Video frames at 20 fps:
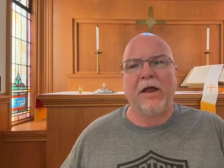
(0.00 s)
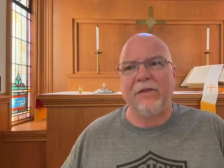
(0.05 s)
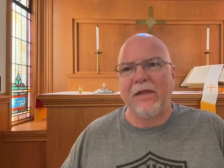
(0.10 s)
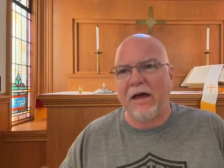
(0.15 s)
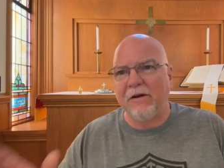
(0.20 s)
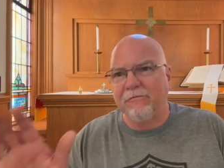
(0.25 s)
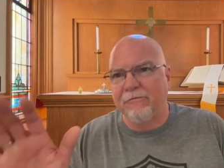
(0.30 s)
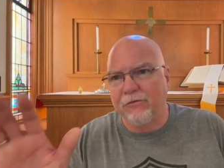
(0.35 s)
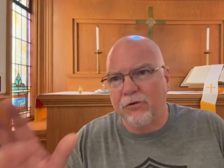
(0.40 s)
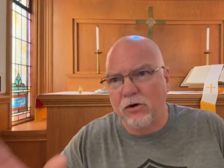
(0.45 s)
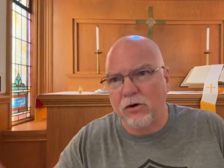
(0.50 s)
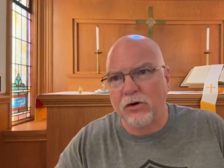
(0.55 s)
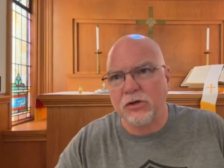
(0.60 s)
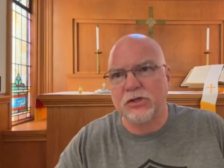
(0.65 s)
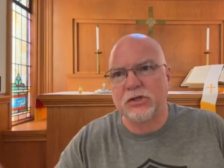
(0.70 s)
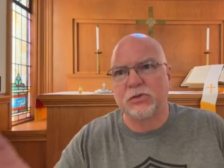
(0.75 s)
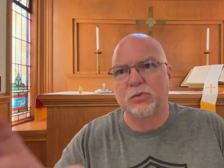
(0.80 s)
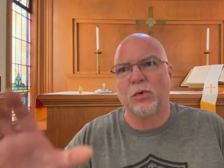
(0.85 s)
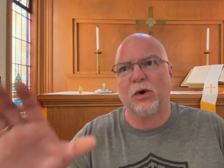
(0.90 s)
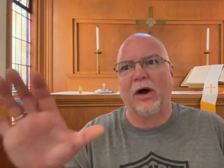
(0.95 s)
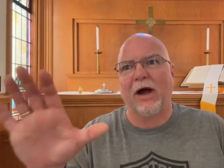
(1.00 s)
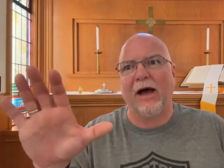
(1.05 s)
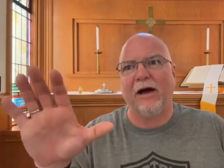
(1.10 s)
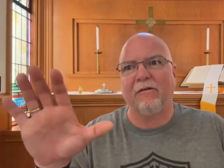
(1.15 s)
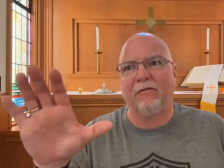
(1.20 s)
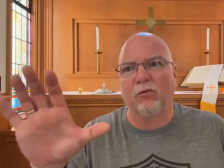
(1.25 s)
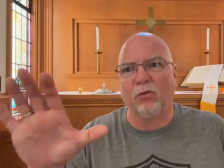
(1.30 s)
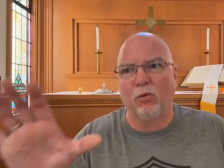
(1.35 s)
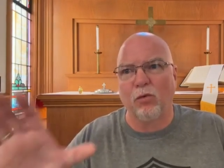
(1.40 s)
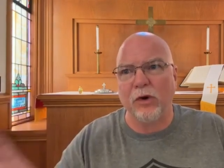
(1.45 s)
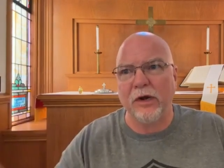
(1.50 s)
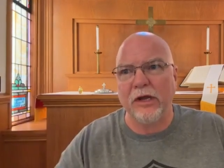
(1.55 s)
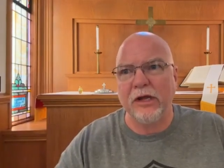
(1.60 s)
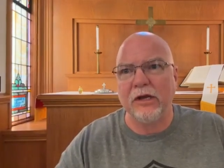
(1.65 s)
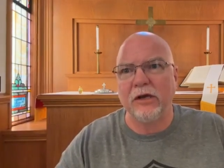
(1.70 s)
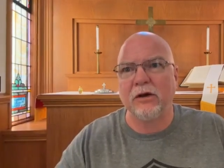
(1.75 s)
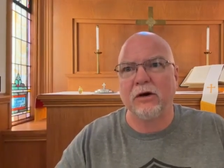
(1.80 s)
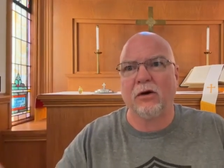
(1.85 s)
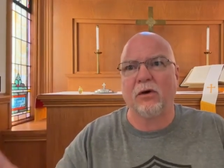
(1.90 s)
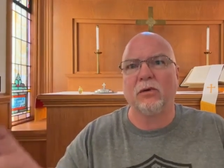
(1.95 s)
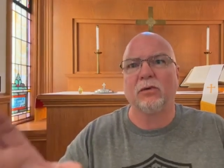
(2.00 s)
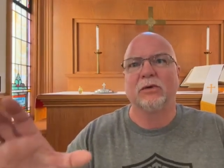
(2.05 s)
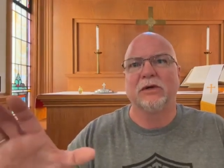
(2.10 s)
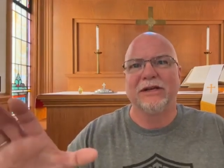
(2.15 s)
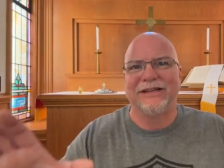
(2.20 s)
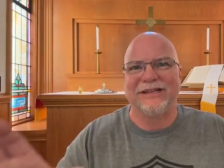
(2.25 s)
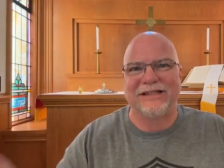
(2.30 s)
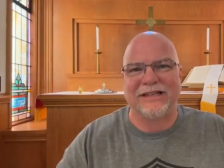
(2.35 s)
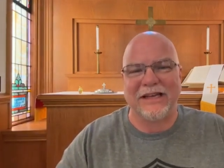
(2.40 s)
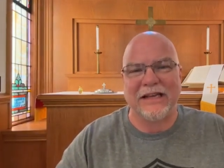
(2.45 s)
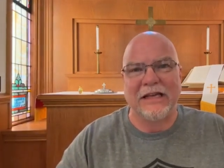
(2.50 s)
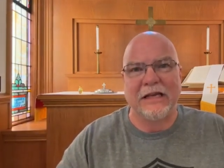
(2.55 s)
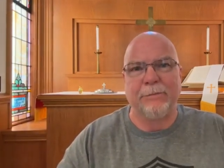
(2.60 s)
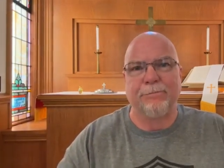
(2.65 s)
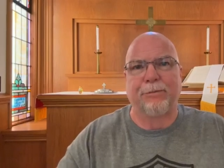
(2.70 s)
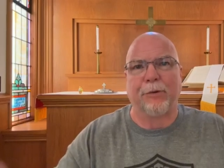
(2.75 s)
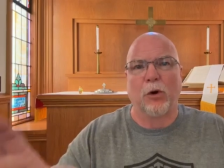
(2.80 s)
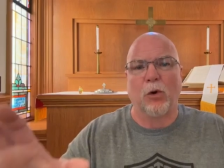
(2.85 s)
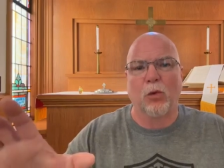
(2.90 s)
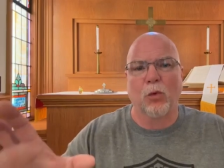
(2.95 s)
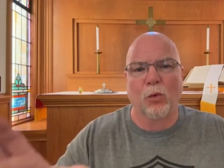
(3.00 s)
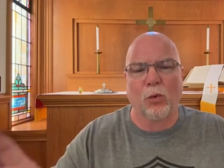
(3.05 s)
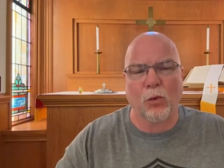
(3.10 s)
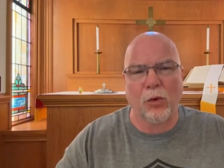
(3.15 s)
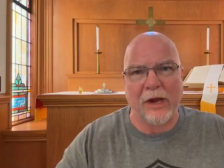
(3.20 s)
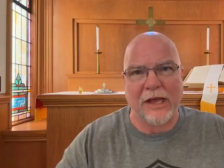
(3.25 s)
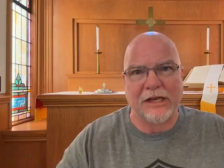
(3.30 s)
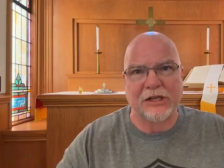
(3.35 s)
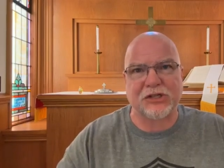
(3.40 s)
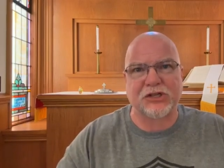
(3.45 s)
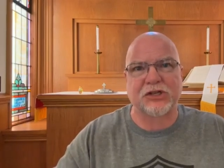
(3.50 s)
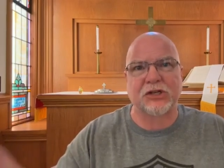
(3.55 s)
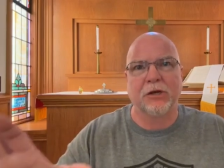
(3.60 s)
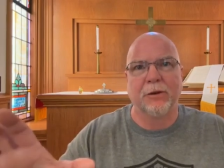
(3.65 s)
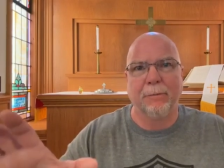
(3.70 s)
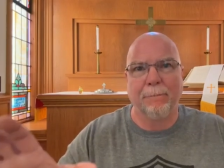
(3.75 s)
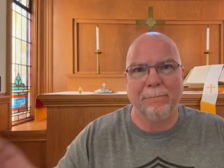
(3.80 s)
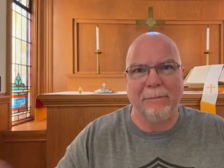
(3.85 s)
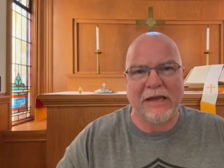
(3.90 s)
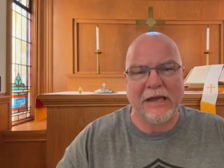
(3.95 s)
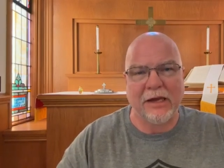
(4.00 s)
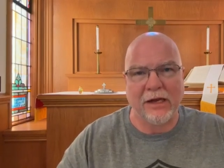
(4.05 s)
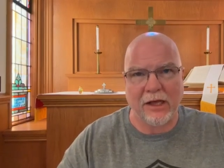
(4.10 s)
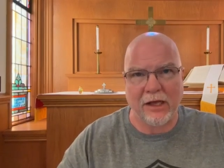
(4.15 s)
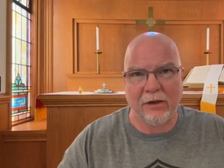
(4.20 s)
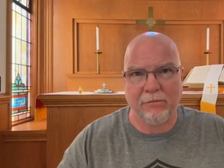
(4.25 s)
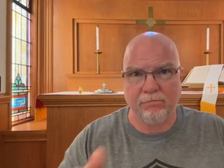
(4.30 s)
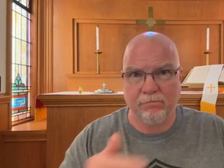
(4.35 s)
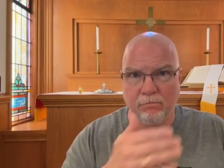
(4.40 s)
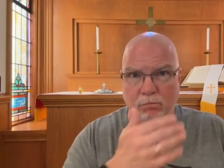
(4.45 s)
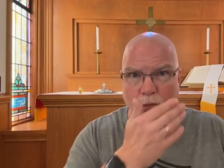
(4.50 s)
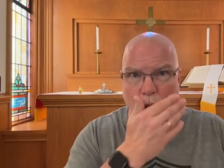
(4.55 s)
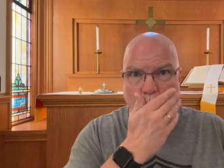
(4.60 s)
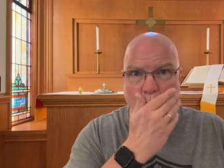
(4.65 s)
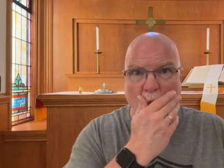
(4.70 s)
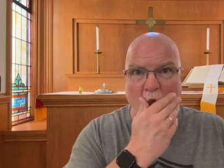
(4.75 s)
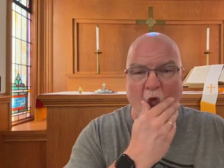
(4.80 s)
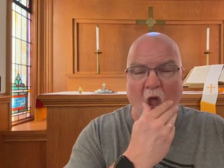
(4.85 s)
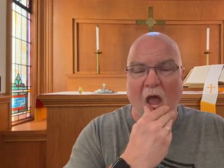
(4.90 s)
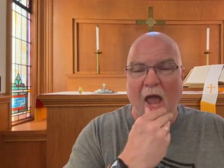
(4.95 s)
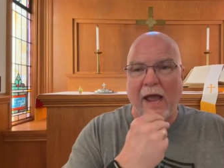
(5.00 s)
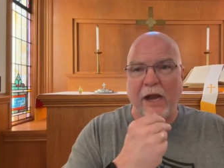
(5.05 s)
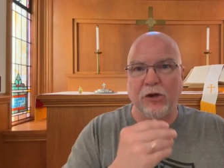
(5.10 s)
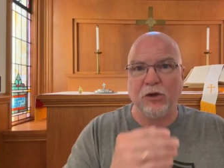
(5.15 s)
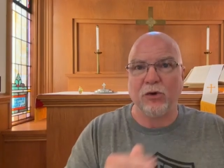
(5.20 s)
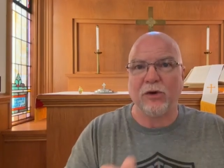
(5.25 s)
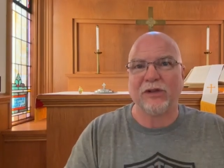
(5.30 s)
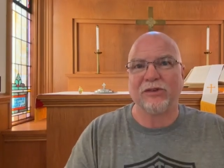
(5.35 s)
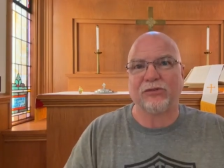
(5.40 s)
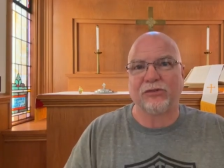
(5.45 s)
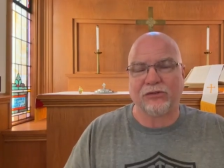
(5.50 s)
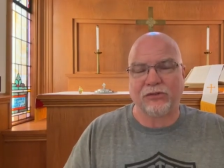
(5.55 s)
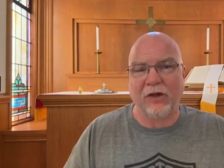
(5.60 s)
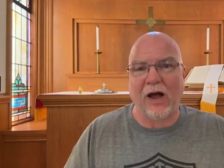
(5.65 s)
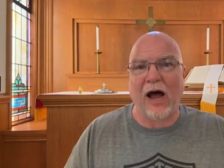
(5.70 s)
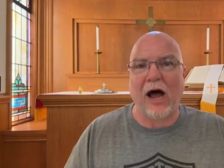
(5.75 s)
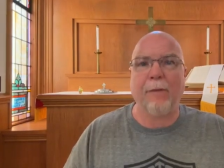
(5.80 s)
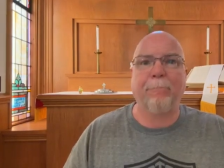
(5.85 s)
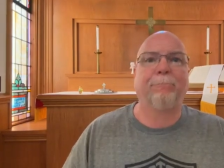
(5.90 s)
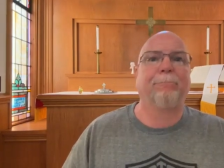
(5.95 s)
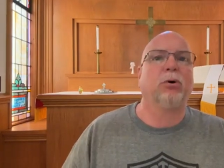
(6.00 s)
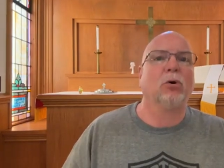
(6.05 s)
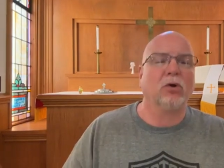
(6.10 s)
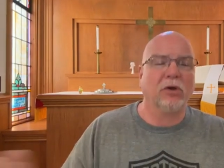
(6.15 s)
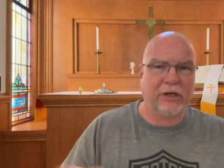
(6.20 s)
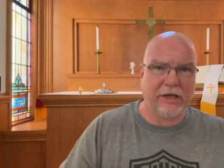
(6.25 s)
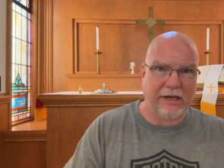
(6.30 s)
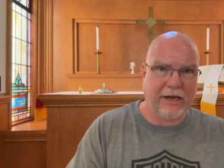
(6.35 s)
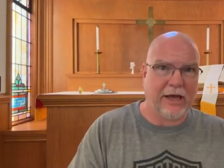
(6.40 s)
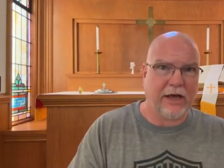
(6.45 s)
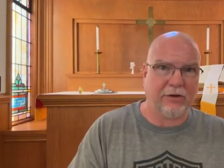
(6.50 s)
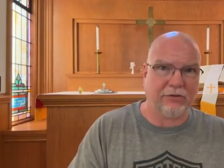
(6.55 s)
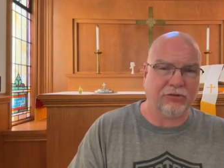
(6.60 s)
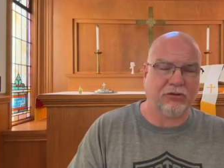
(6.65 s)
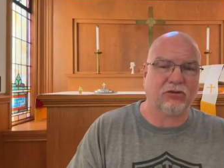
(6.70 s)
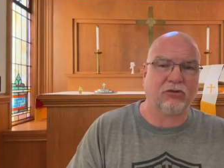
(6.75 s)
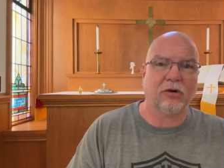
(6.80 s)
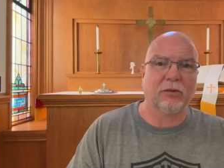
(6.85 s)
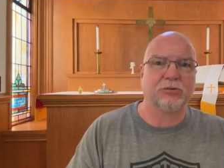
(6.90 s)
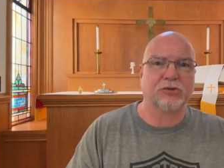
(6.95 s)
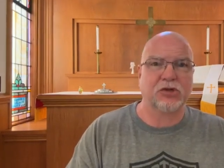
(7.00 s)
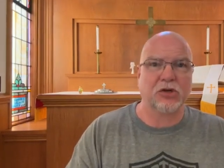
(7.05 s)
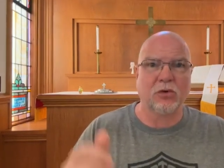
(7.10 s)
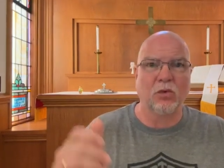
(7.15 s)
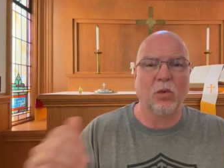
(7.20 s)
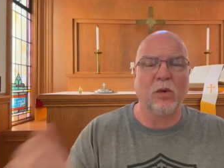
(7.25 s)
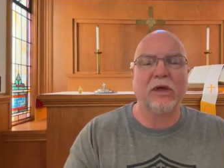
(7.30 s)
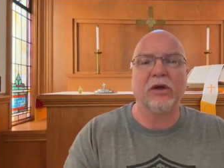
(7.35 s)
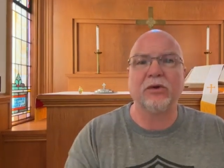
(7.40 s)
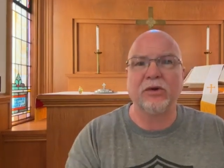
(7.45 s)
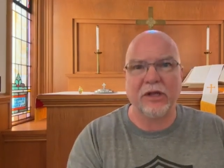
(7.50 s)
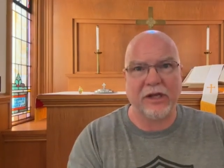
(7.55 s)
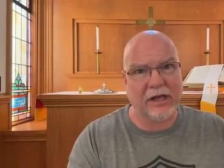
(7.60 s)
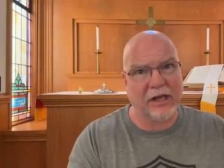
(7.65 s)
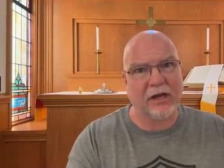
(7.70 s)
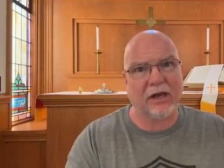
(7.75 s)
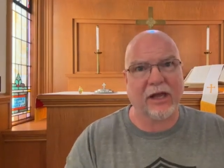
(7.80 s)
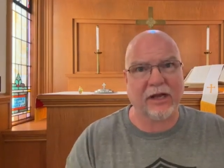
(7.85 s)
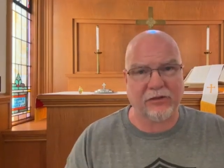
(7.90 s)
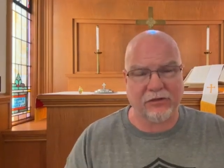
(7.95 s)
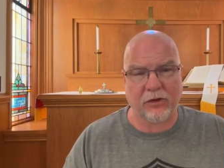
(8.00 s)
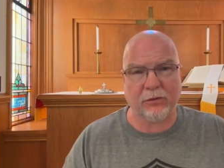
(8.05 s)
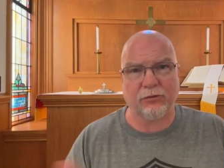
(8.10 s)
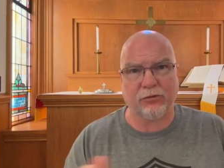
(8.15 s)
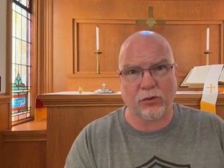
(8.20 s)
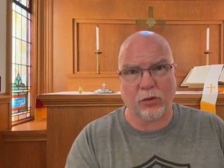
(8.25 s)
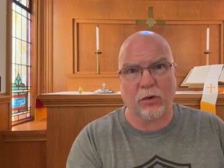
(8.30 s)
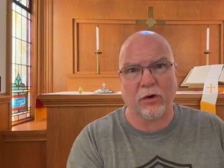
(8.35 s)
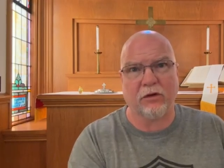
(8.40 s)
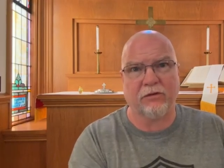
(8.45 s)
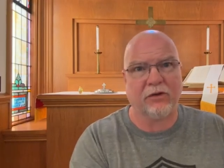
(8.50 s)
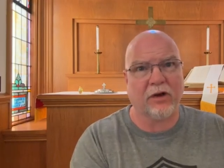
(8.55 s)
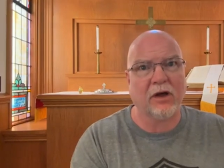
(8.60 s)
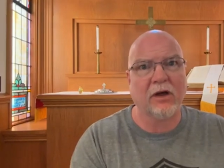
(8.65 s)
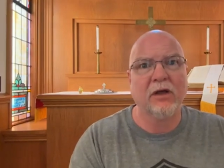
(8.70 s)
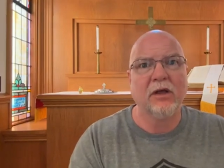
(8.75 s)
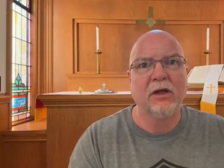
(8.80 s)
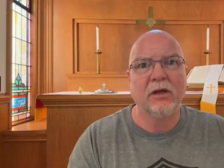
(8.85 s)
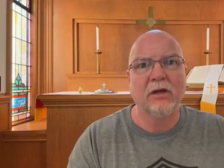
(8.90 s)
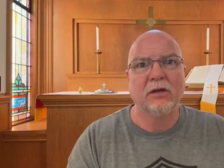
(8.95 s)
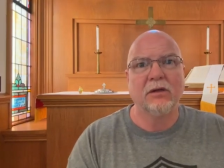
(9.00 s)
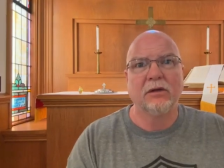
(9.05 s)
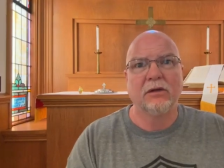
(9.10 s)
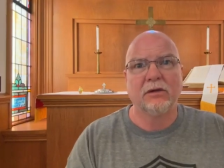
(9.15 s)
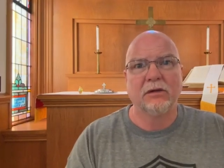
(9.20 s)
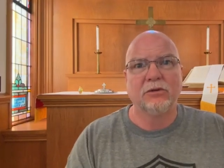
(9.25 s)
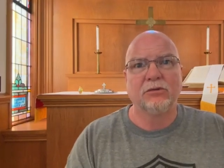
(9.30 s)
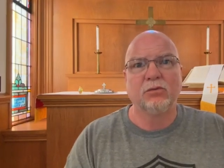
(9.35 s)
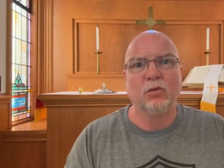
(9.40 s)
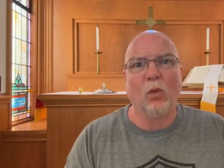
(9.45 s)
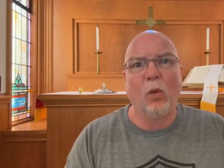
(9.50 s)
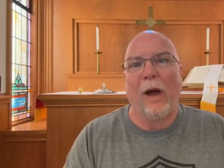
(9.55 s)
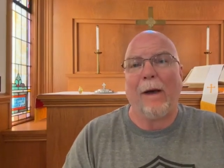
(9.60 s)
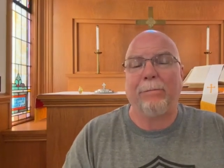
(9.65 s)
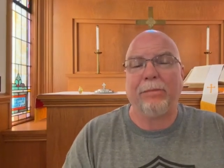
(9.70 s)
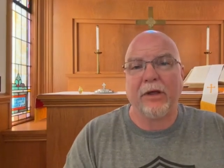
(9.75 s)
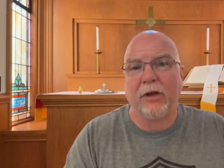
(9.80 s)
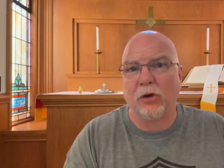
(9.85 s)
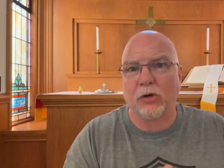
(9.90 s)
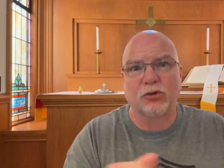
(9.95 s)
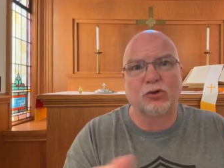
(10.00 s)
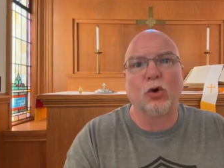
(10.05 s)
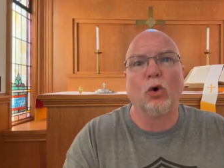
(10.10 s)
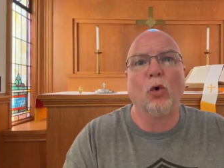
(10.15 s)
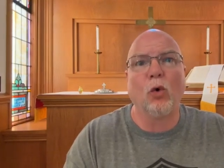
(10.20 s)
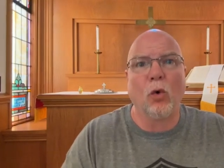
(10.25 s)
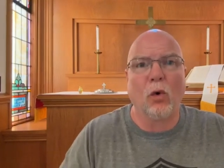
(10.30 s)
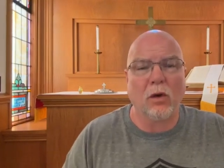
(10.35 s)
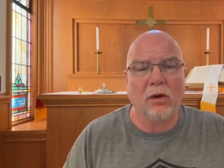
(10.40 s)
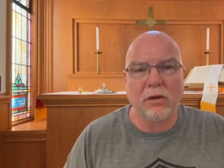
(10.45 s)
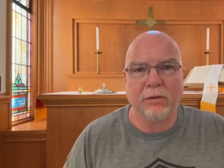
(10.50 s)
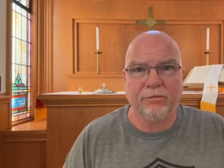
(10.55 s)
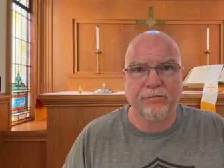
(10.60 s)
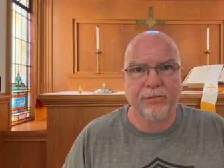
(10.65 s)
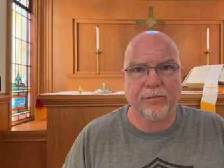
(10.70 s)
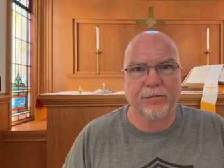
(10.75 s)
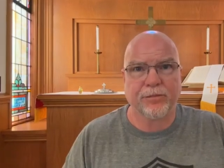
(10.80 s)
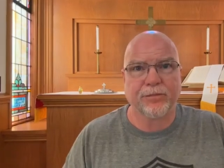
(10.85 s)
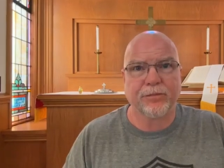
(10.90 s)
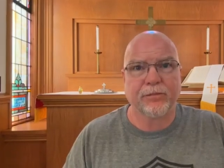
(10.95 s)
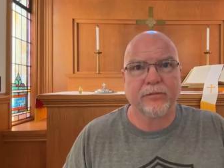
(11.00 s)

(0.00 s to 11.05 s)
And that verse will have real, deep, rich meaning and you can stop pulling it out of Scripture and wielding it like some sort of a weapon or tool